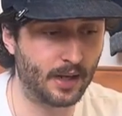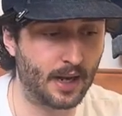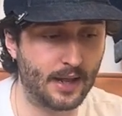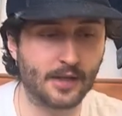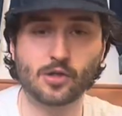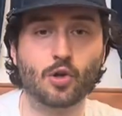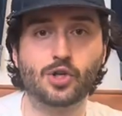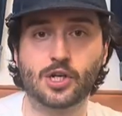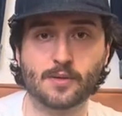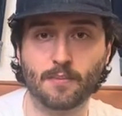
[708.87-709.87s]
and that's not
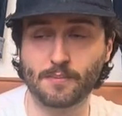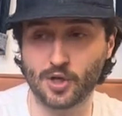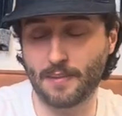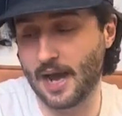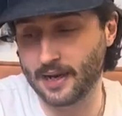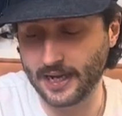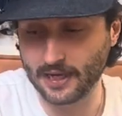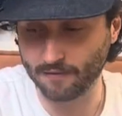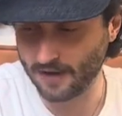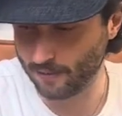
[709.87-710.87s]
just Japan. Naked
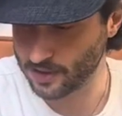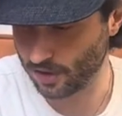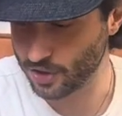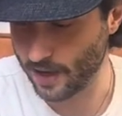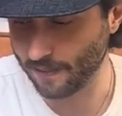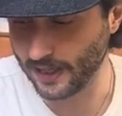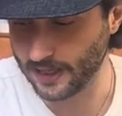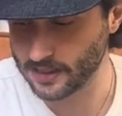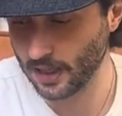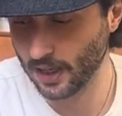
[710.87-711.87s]
and Famous aren't Japanese.